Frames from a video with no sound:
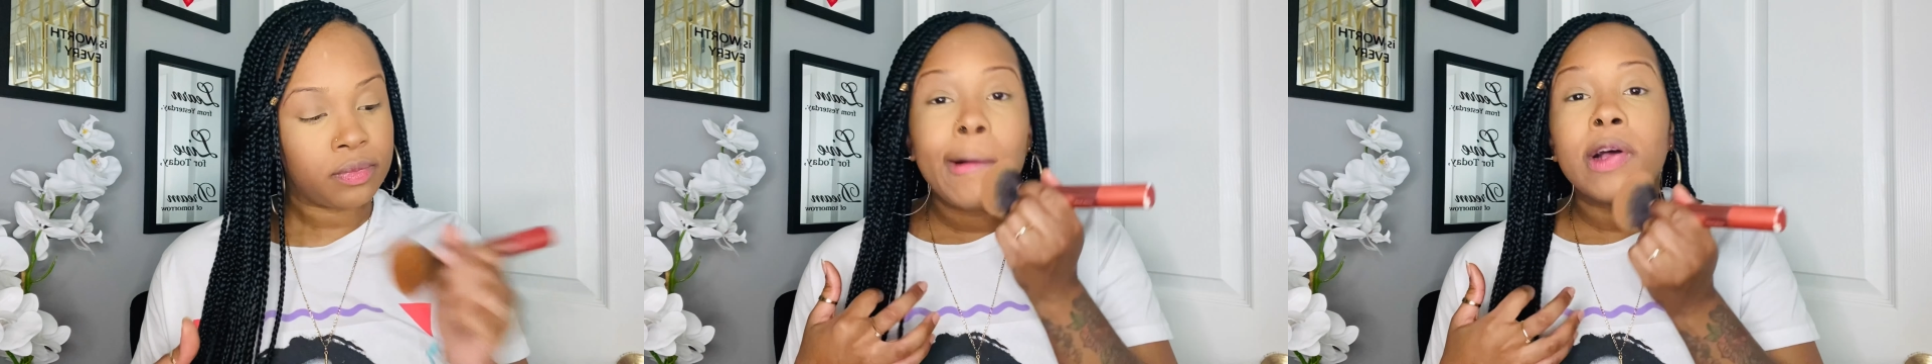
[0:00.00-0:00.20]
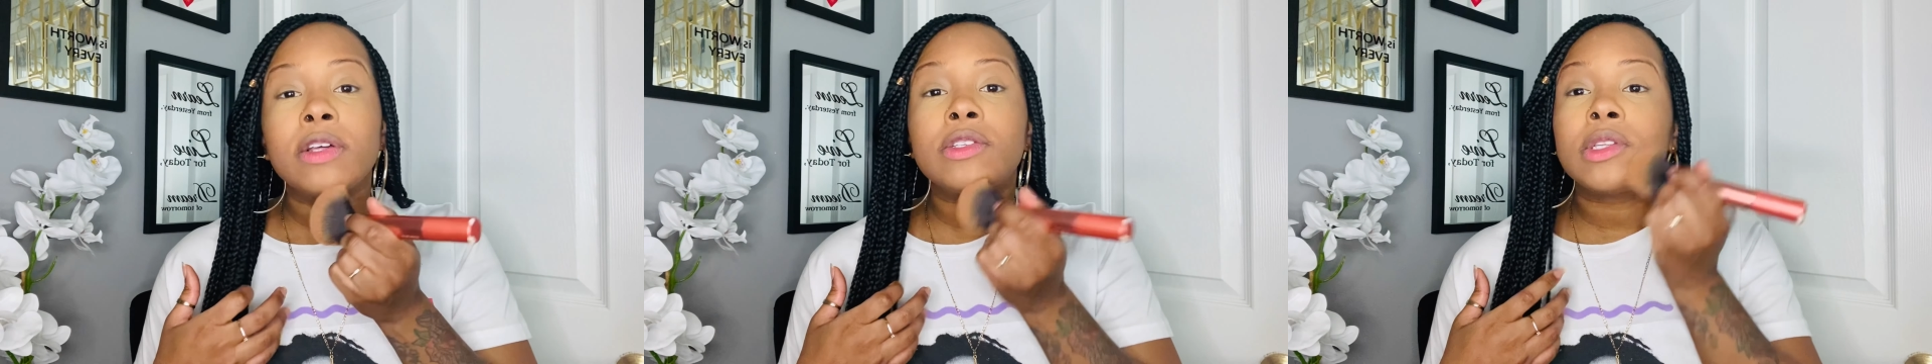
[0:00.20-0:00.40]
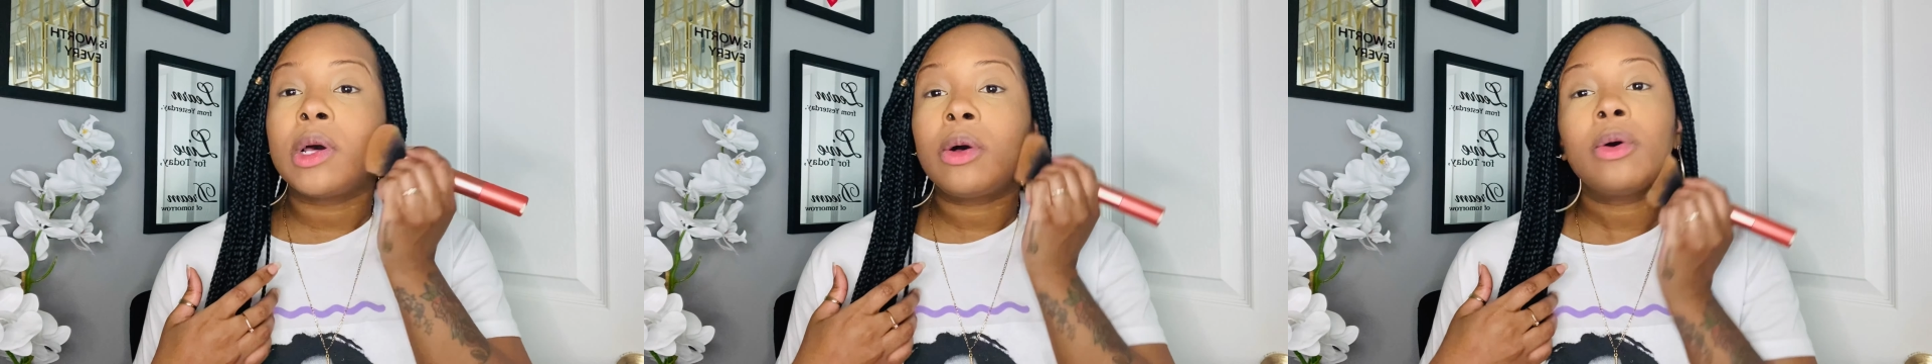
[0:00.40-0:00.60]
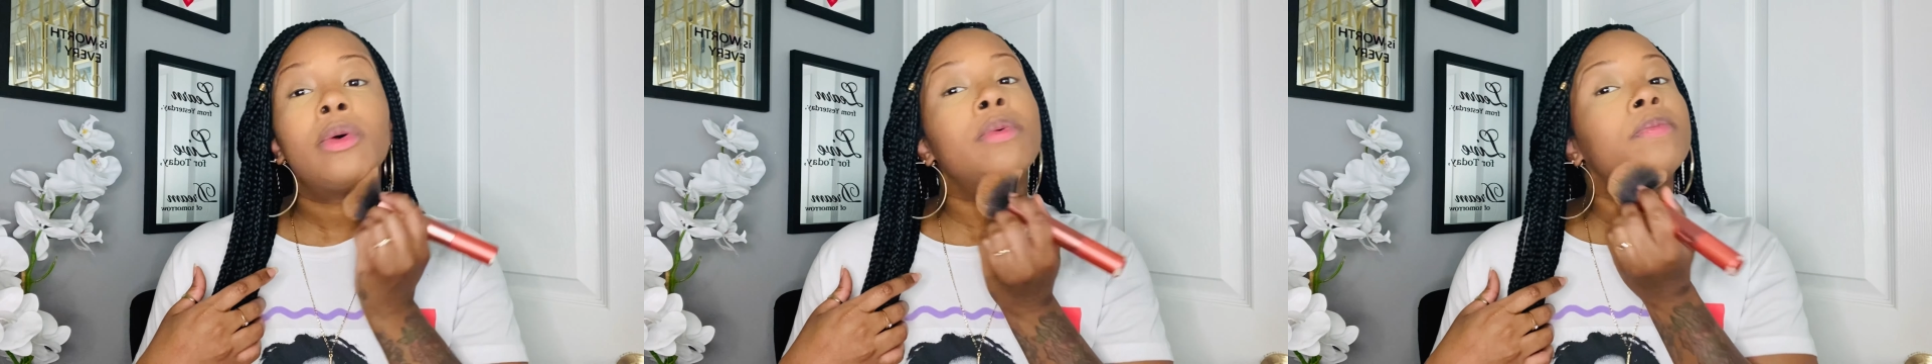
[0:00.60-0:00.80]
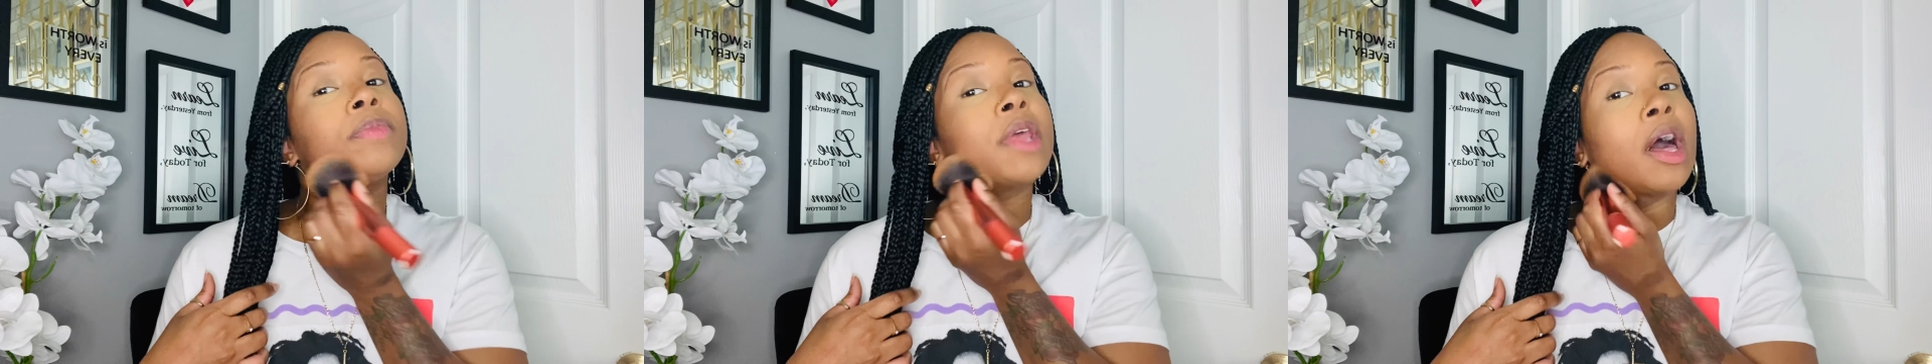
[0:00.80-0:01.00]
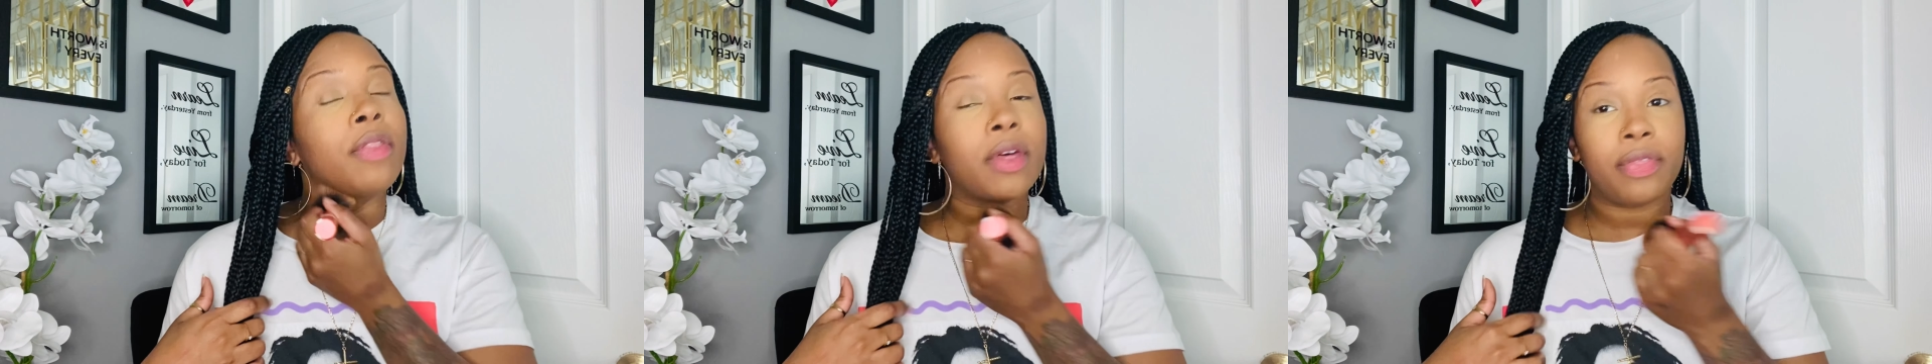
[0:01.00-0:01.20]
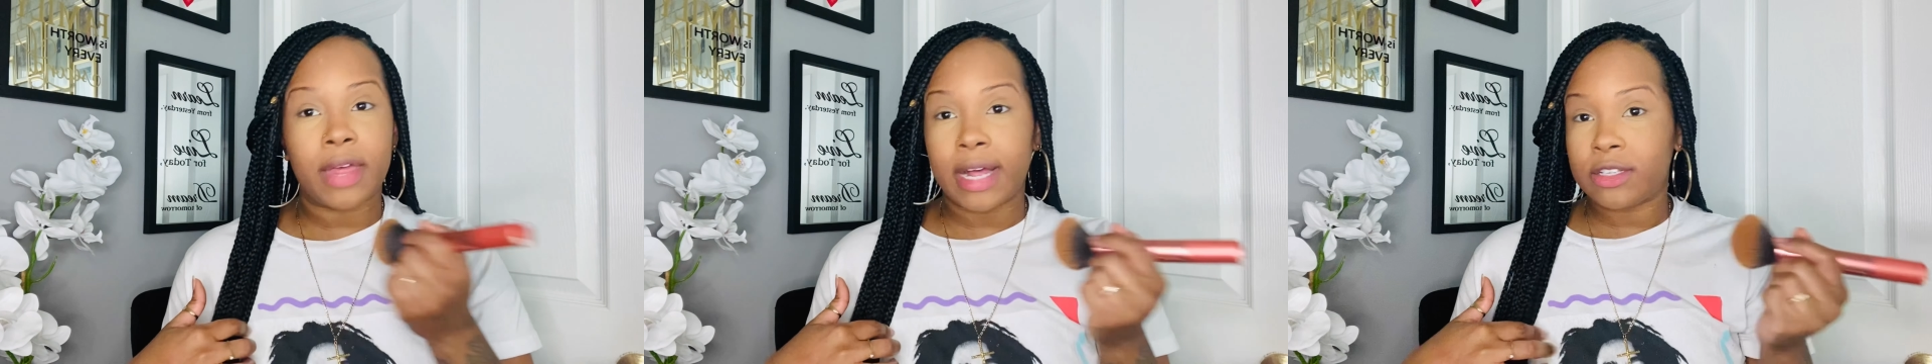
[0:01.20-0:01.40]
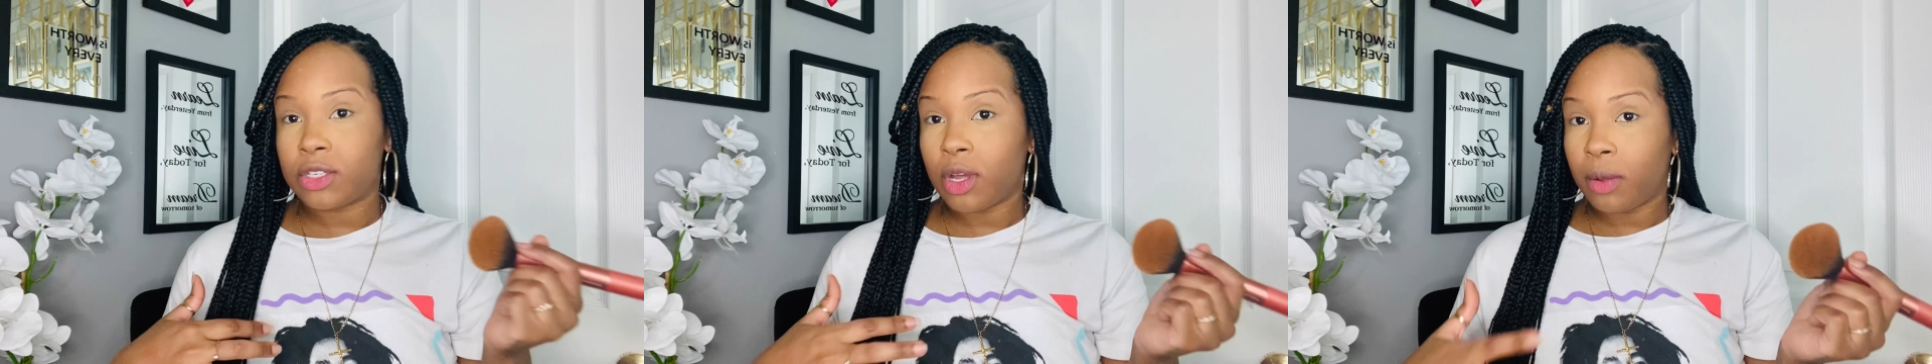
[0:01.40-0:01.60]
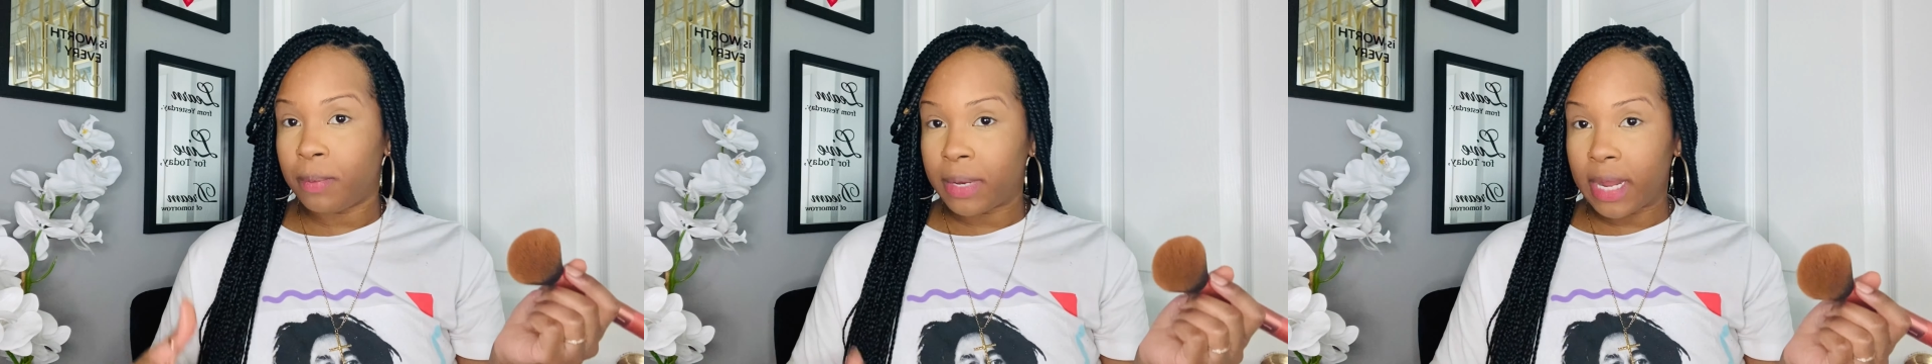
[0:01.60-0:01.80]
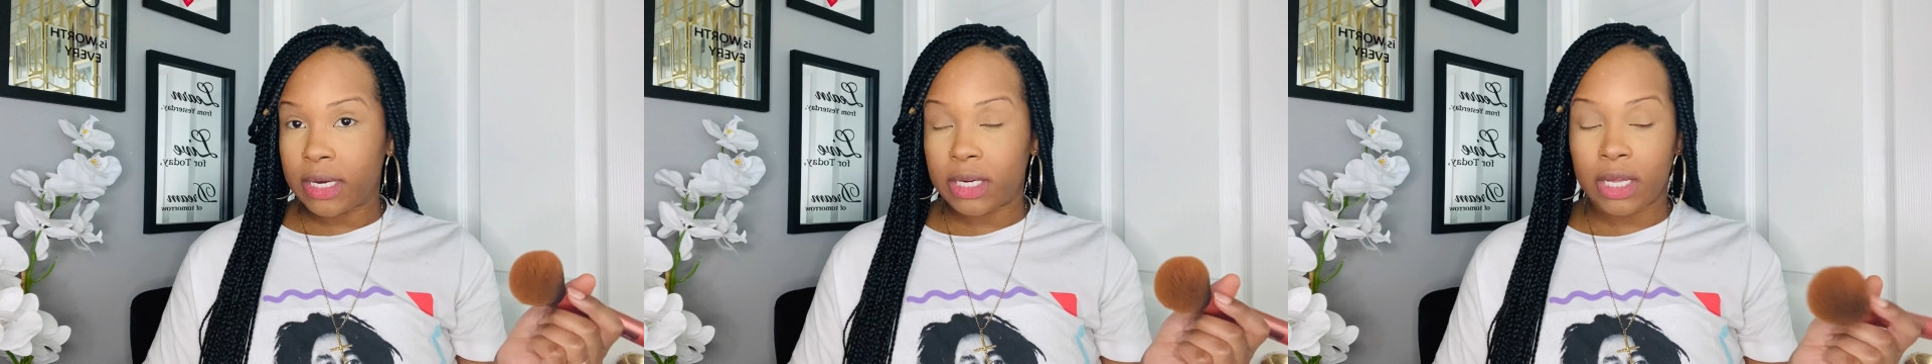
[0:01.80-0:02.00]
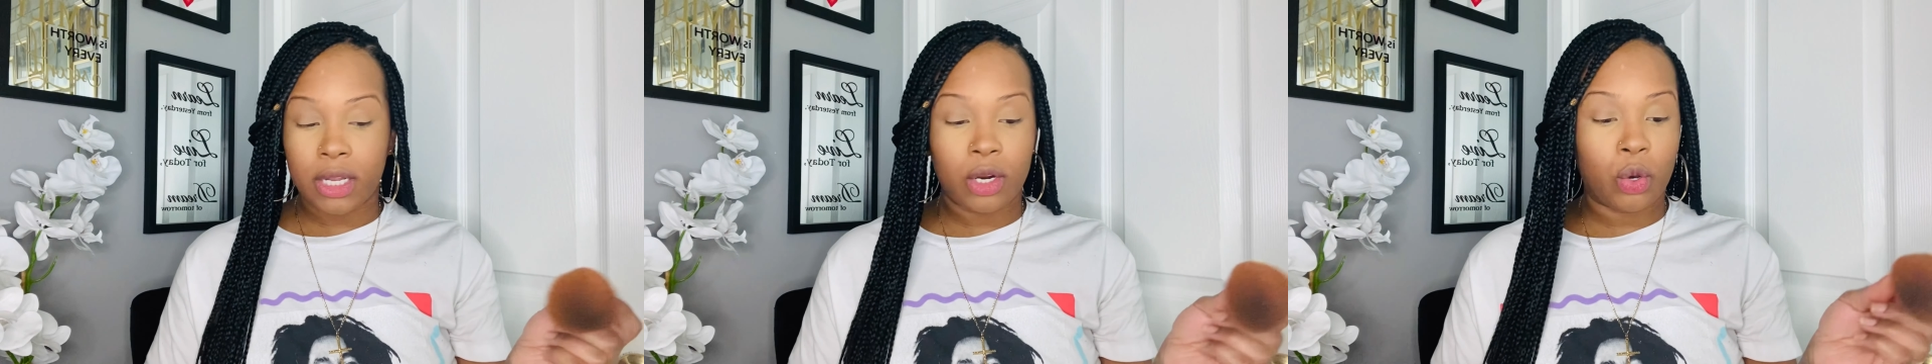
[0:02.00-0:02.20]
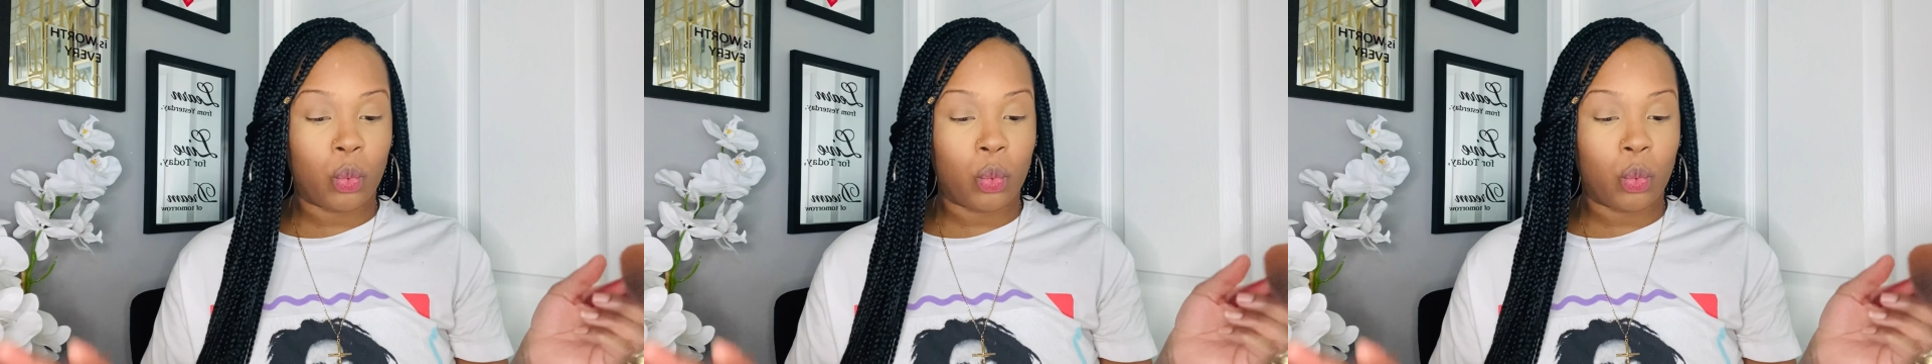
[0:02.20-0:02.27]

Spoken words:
So now that that's all blended,